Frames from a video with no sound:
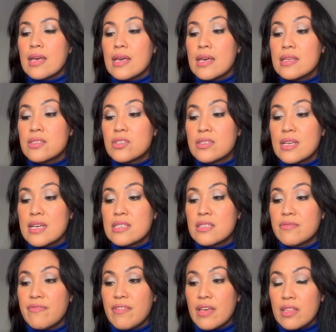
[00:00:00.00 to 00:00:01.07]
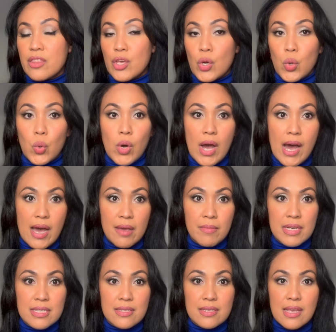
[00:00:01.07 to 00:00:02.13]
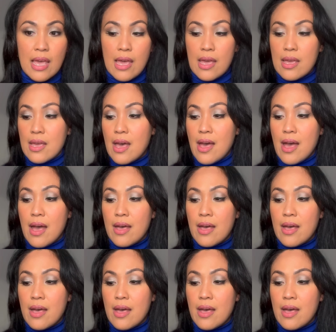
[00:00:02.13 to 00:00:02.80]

In today's video, I must say